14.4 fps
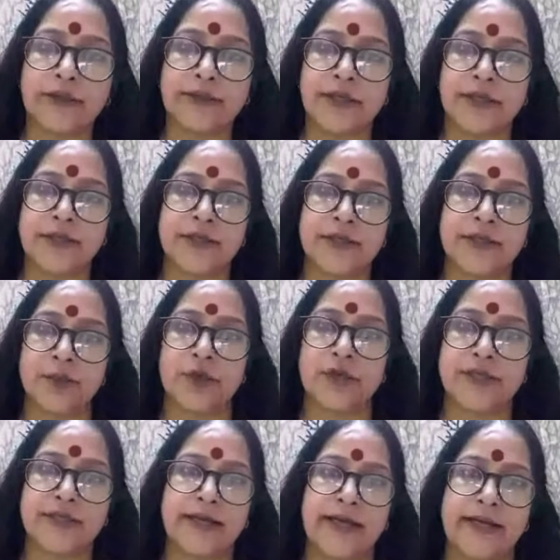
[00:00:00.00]
others who
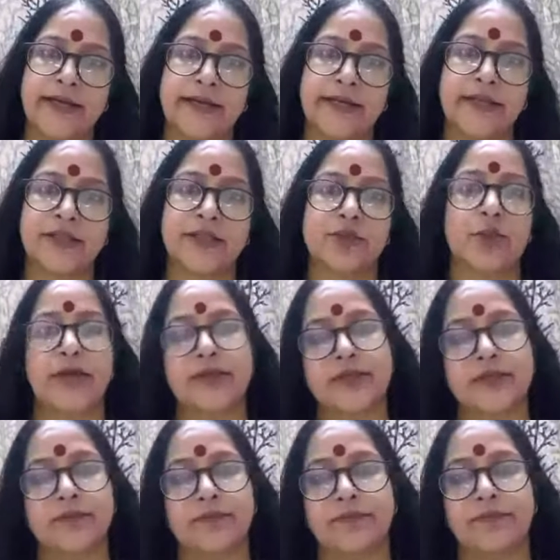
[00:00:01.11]
are standing next to
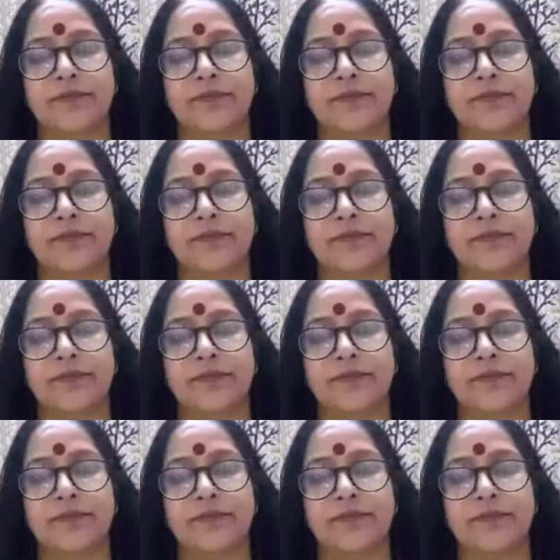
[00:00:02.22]
us.